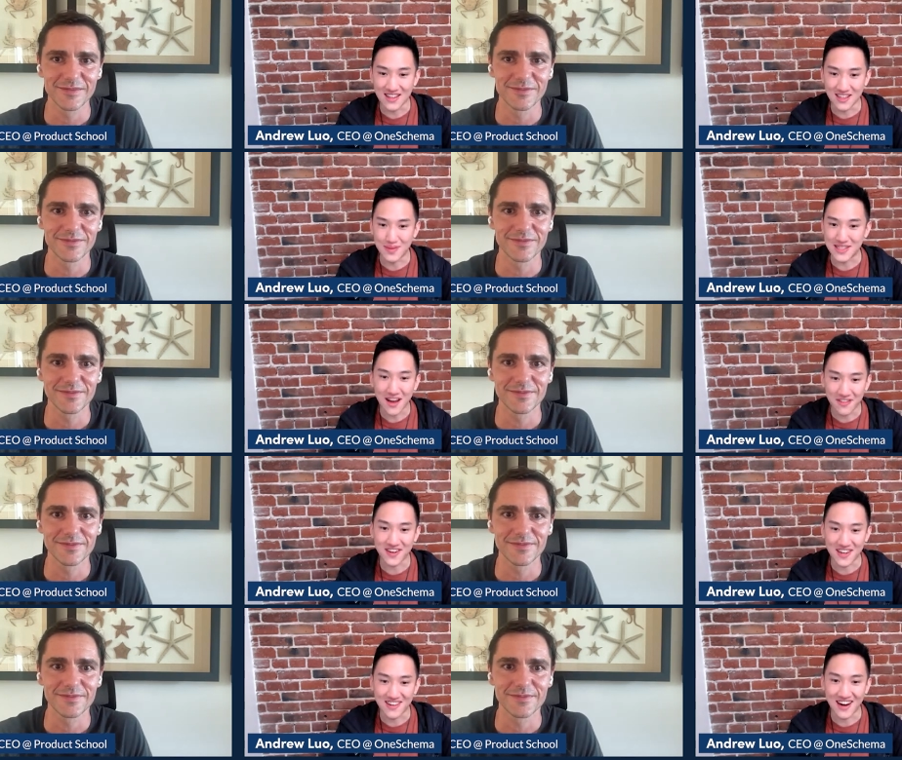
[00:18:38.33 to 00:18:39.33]
Speaker 1: a little bit
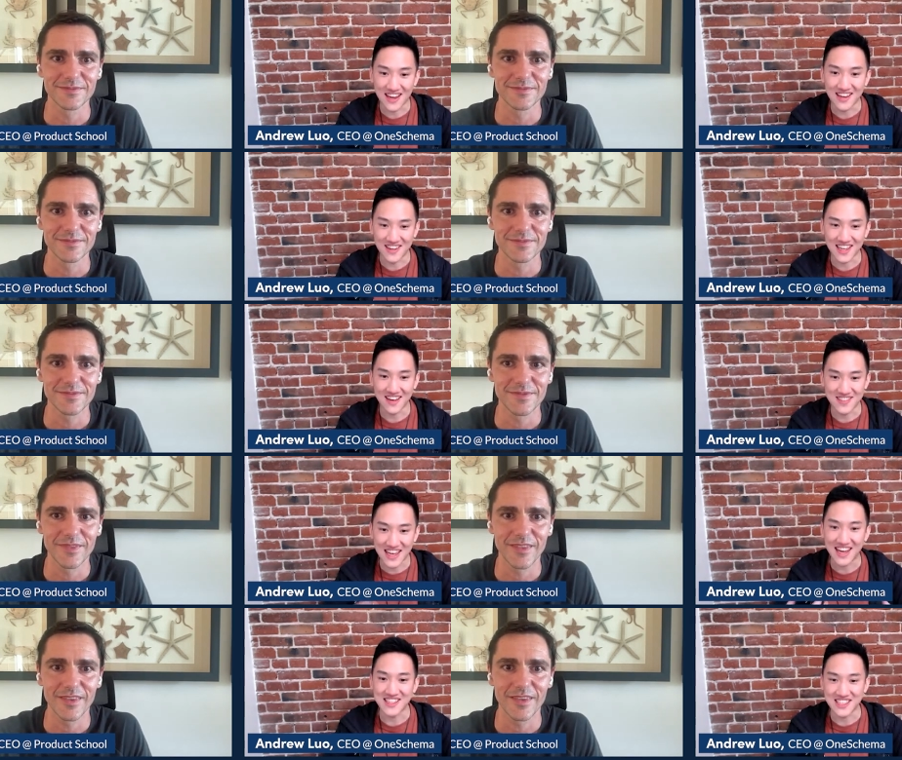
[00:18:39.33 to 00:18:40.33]
tougher, right? When it comes to
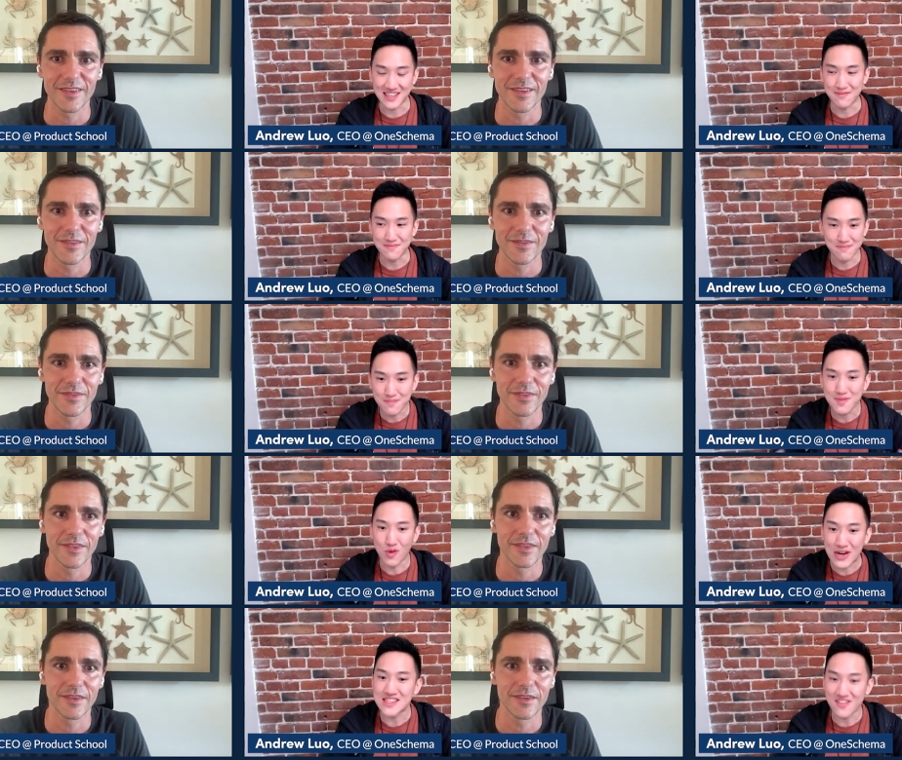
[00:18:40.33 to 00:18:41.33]
actually
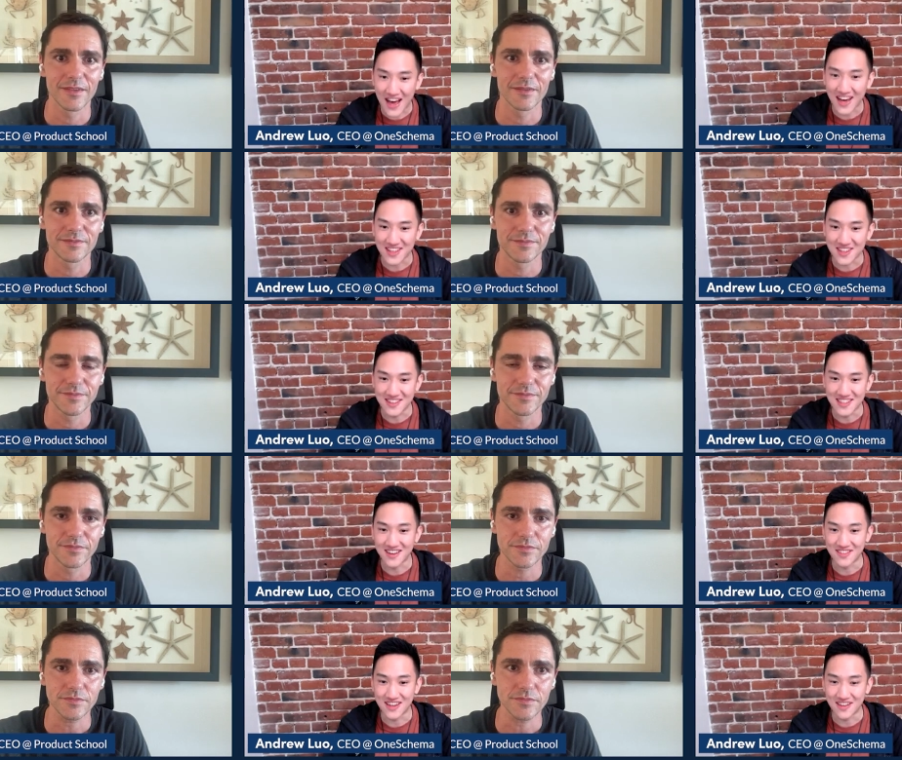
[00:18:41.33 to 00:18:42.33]
what is the value
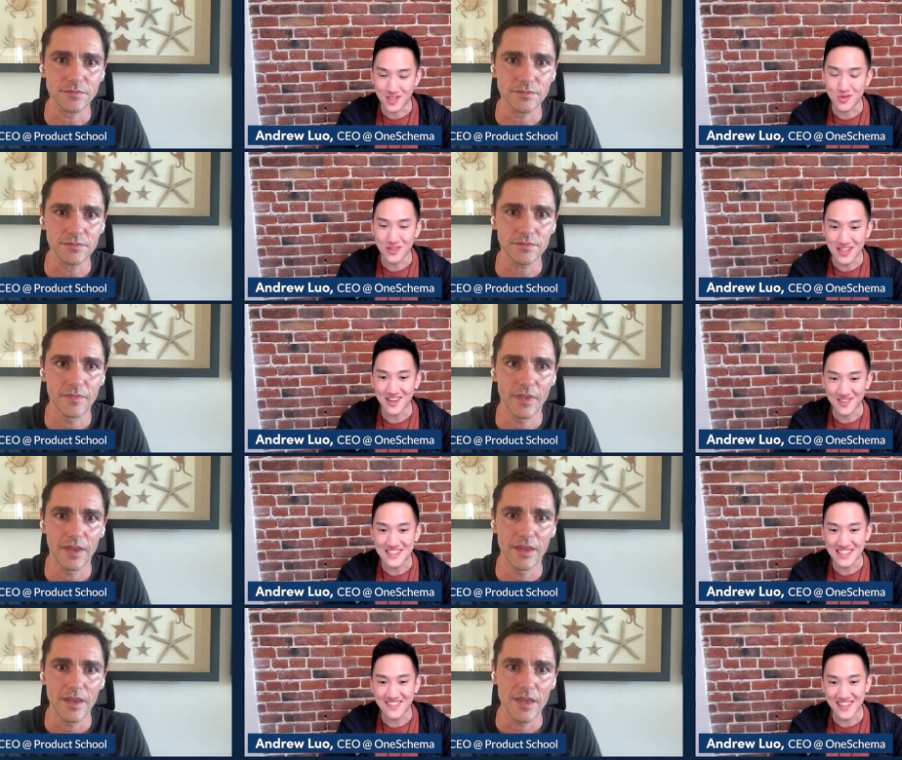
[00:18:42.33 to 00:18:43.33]
of a, of a tool like one
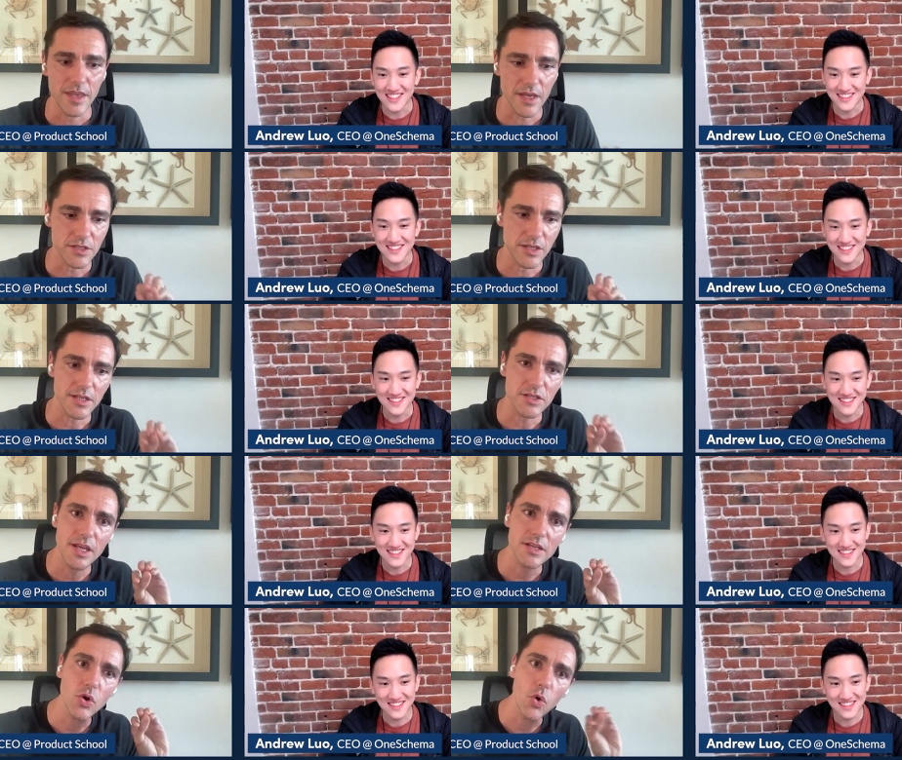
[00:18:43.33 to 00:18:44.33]
schema.
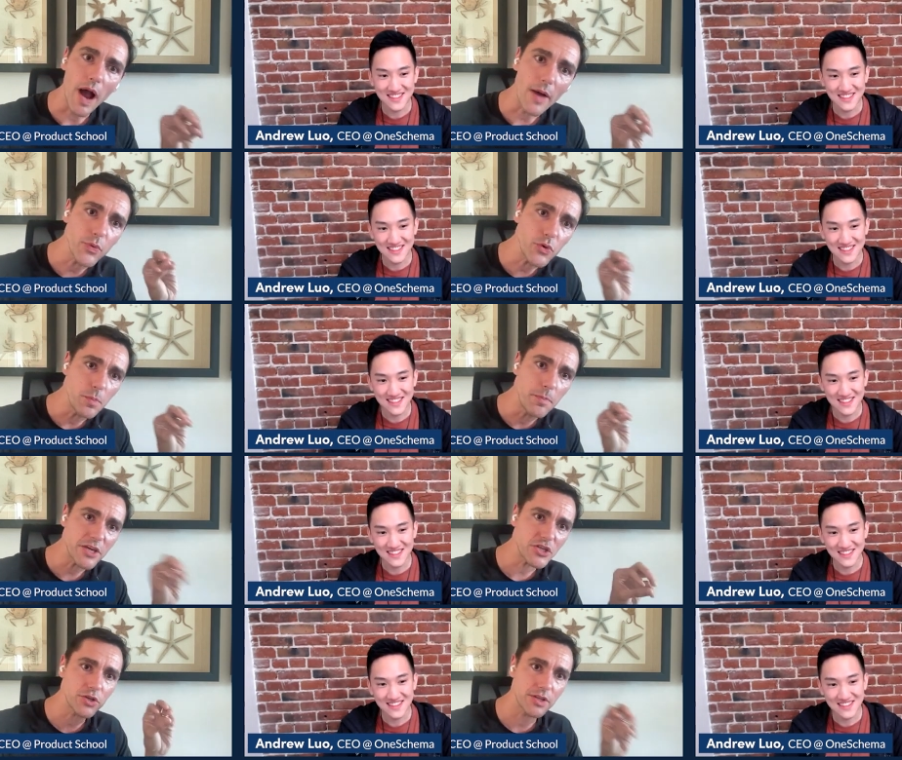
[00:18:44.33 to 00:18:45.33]
Speaker 2: Yeah. So how do you
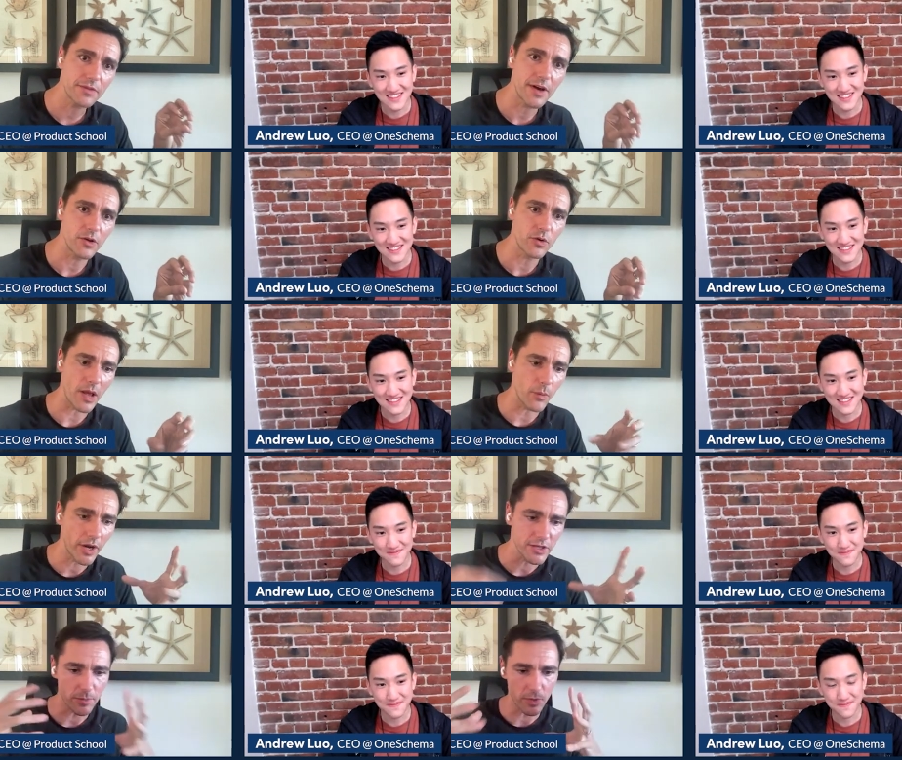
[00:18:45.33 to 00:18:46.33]
measure that value? Right?
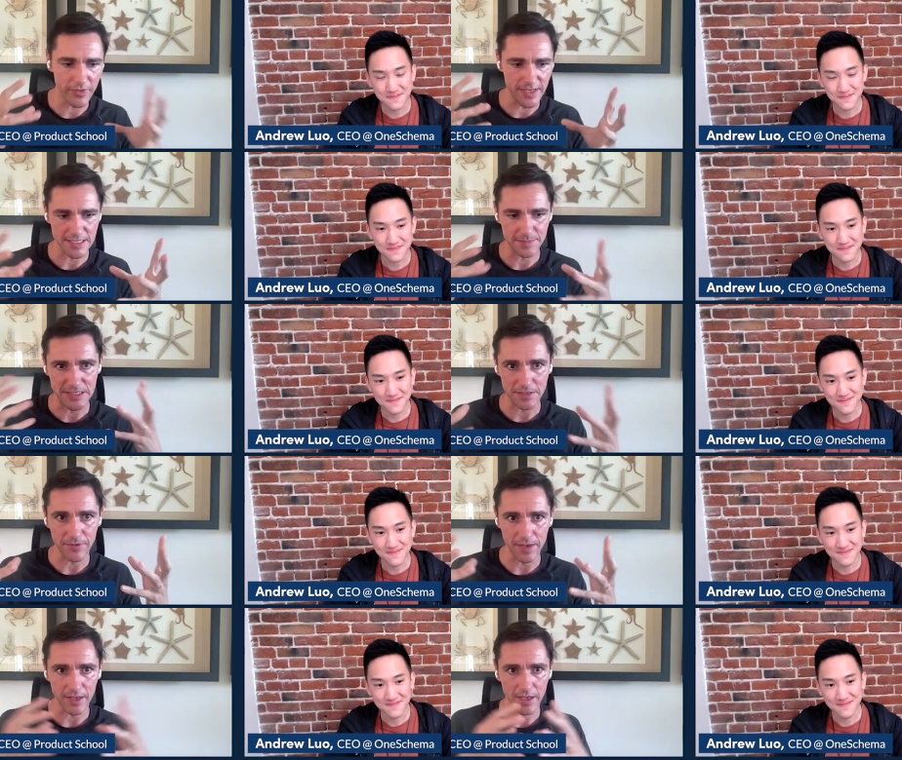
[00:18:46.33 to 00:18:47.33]
What are some of the
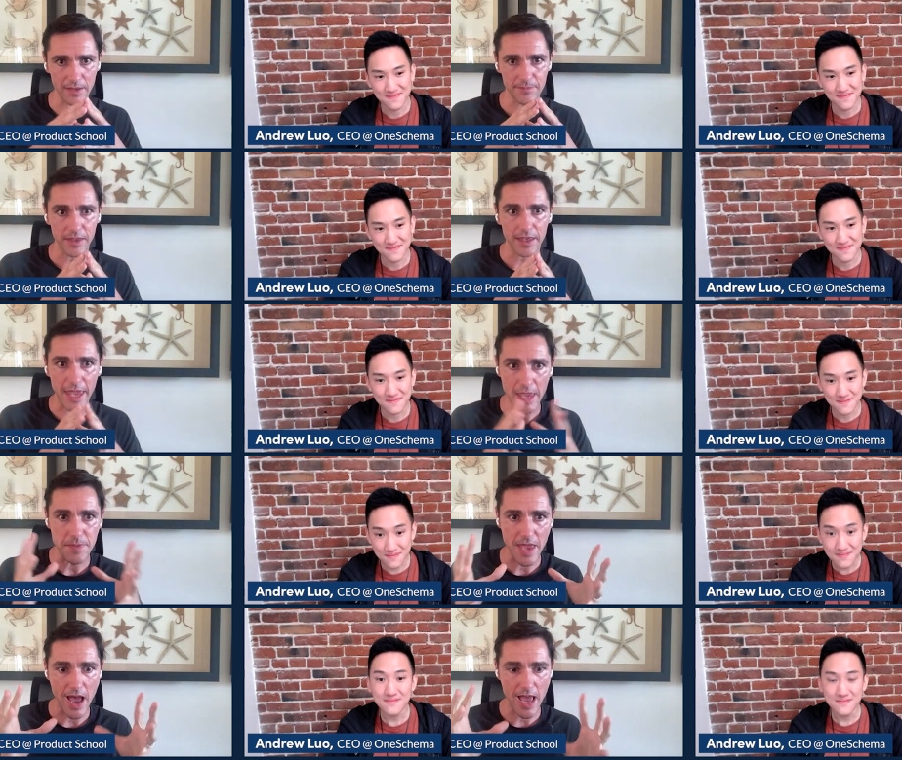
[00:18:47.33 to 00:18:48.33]
specific uh,
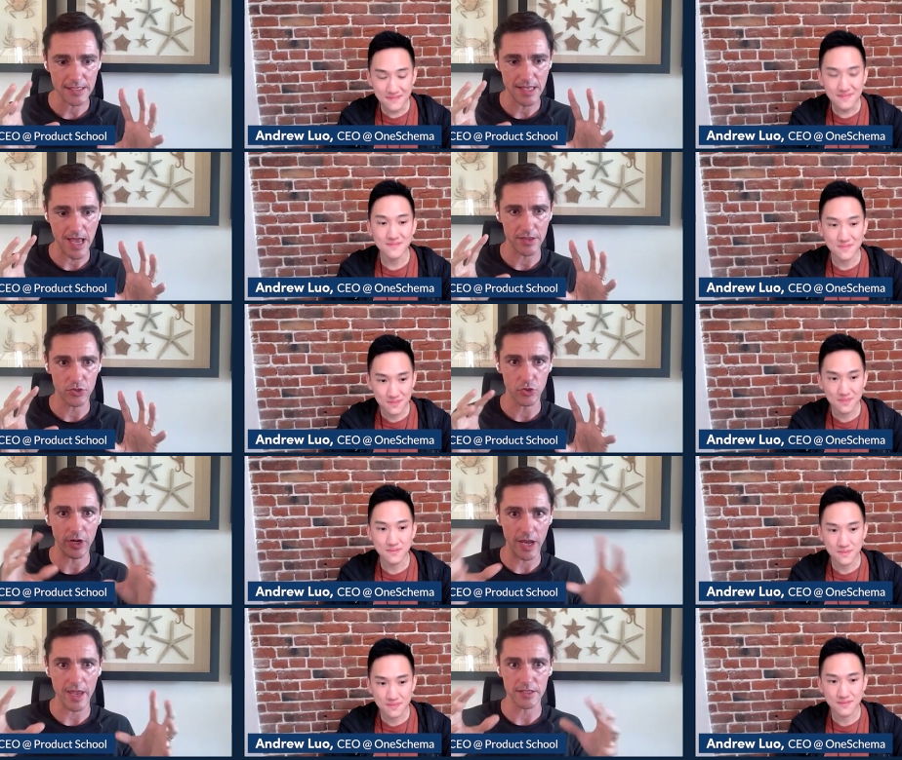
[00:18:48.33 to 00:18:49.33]
KPIs that your
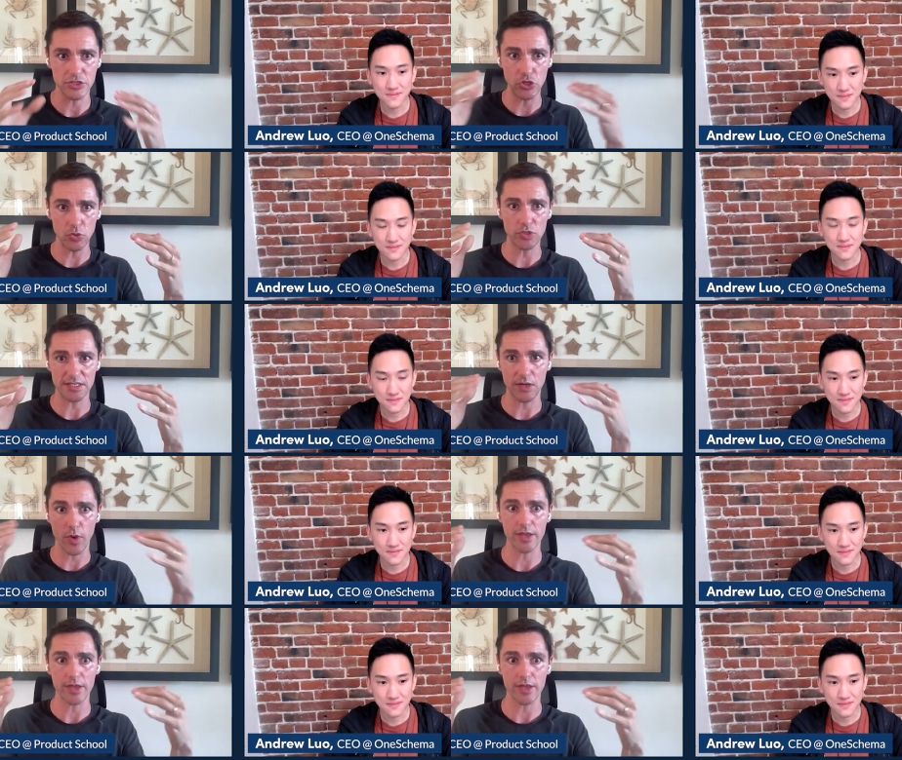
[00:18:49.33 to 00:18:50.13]
clients use as a